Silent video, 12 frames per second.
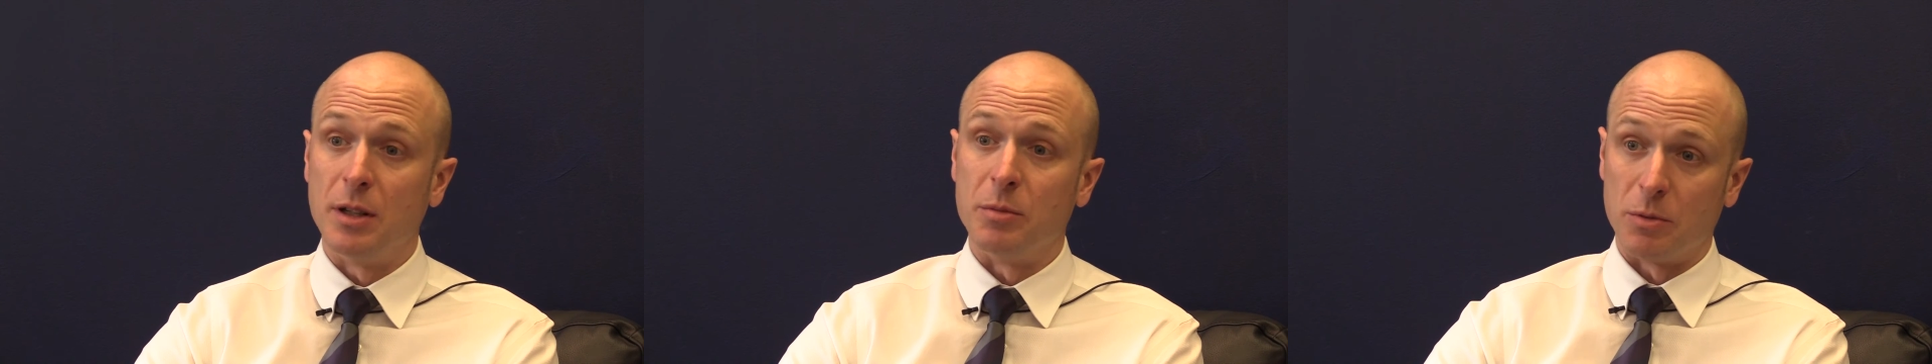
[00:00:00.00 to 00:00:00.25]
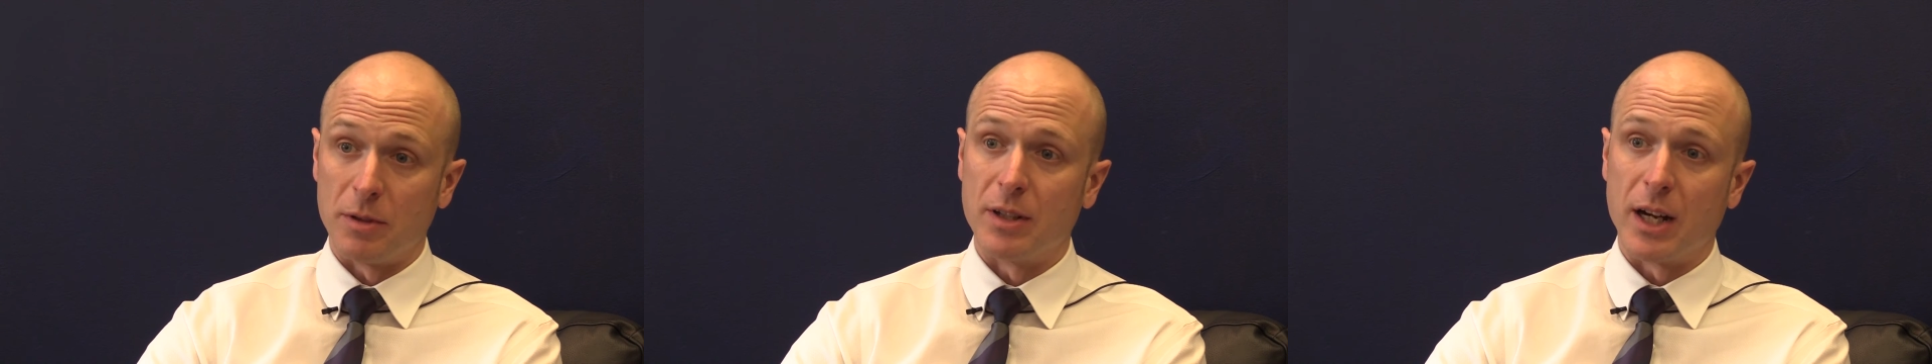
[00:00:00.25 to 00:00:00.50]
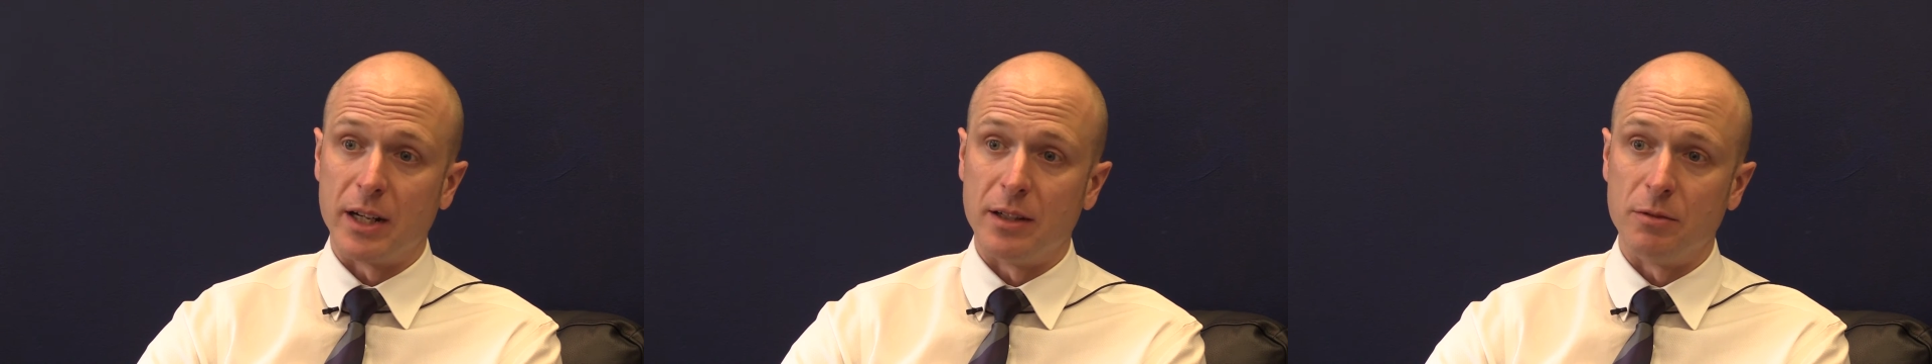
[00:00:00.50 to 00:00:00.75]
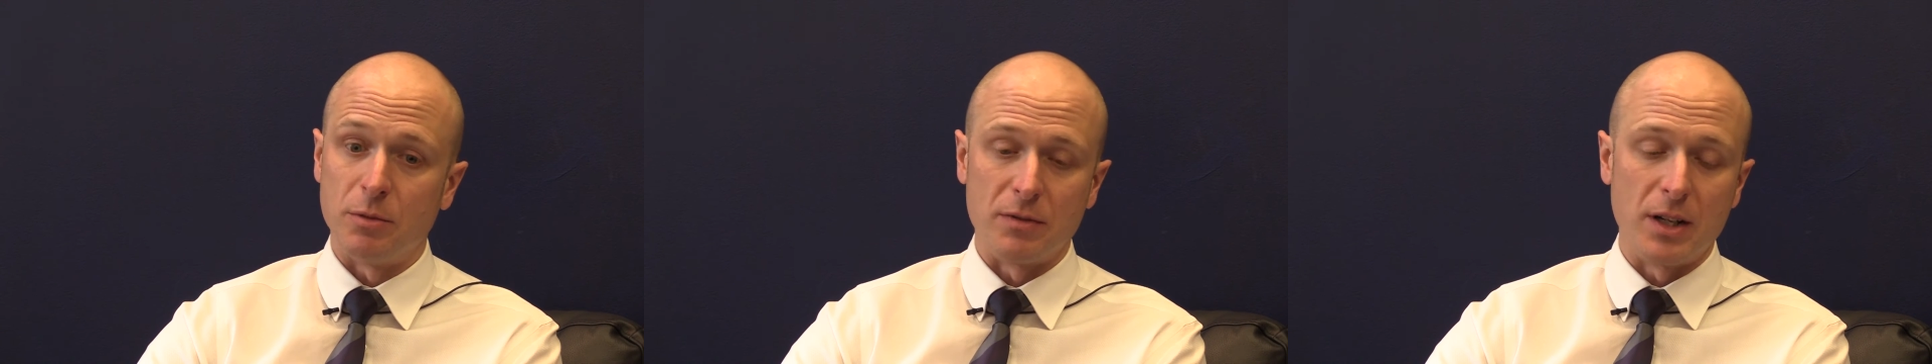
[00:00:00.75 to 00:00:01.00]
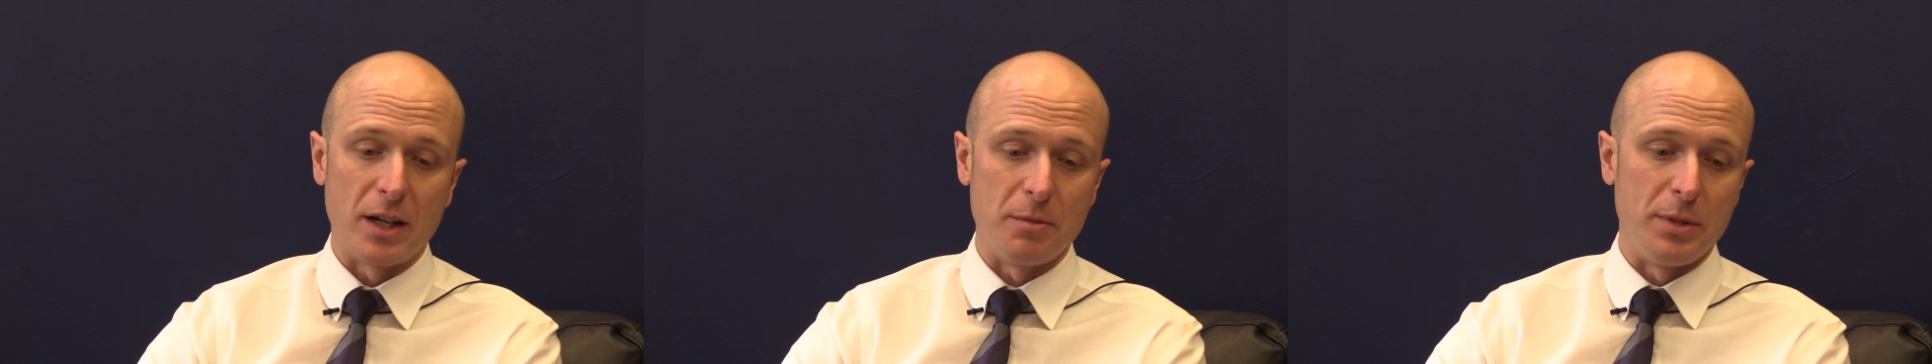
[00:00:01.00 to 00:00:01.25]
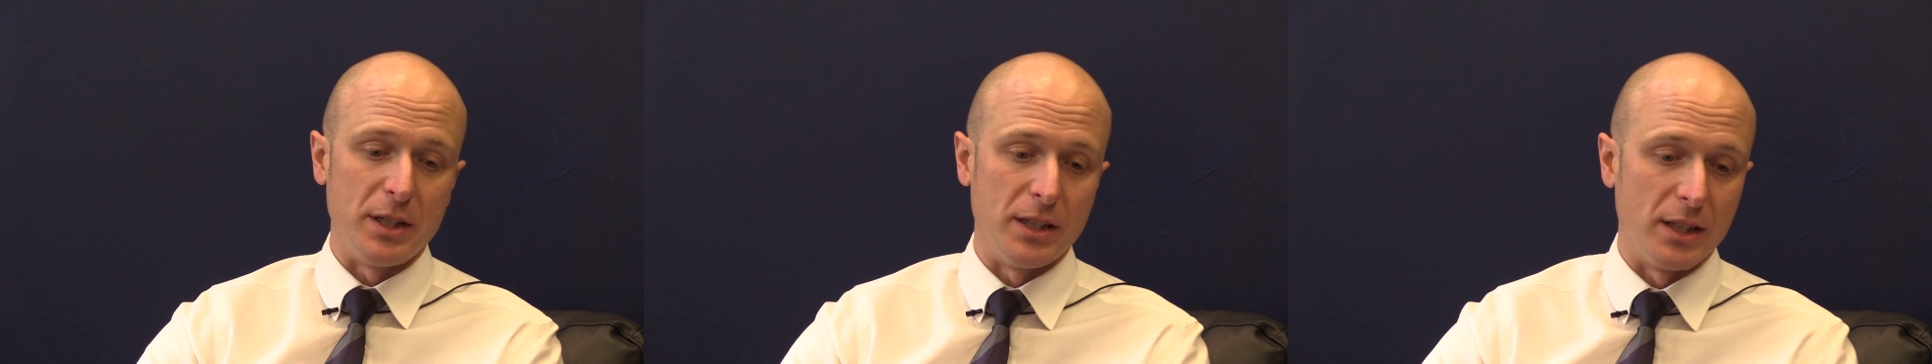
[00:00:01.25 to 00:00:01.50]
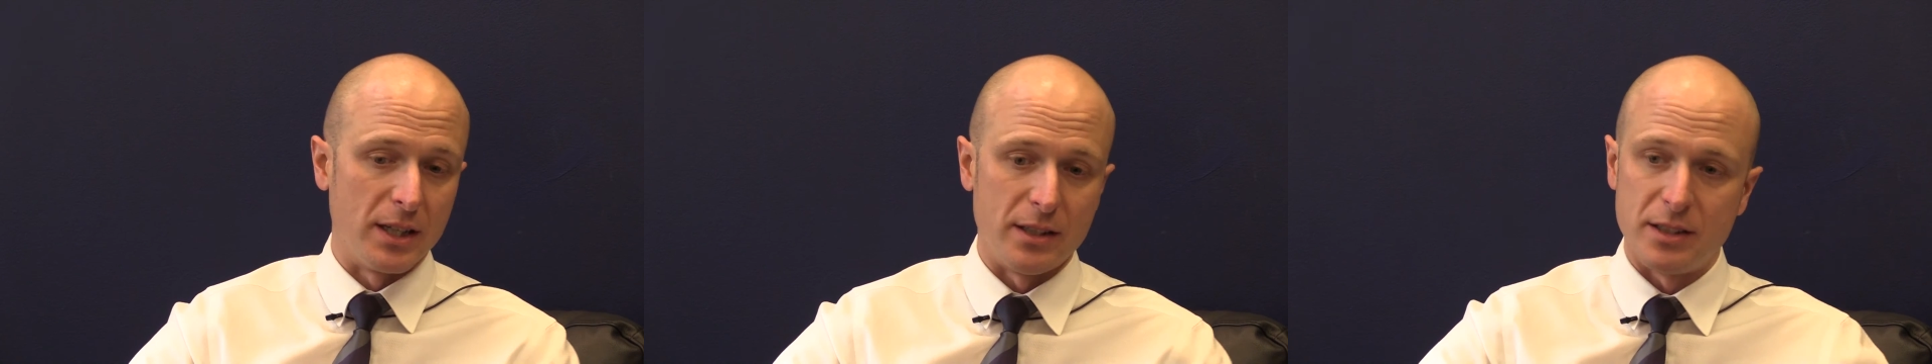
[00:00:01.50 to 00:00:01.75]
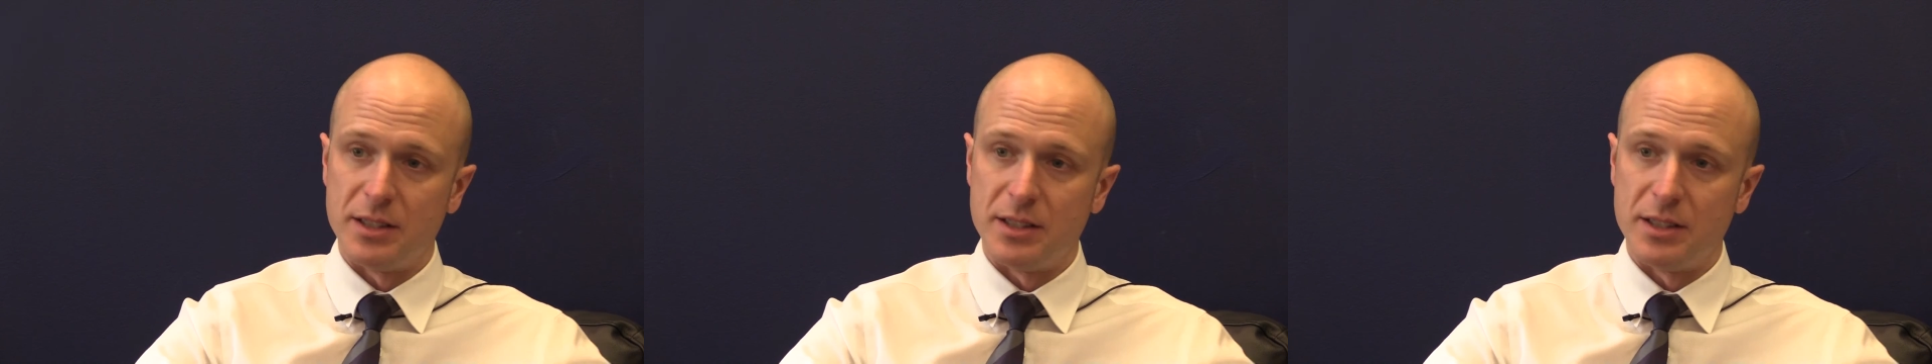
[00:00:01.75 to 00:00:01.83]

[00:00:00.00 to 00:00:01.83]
I mean, we've got to, we've got to be in the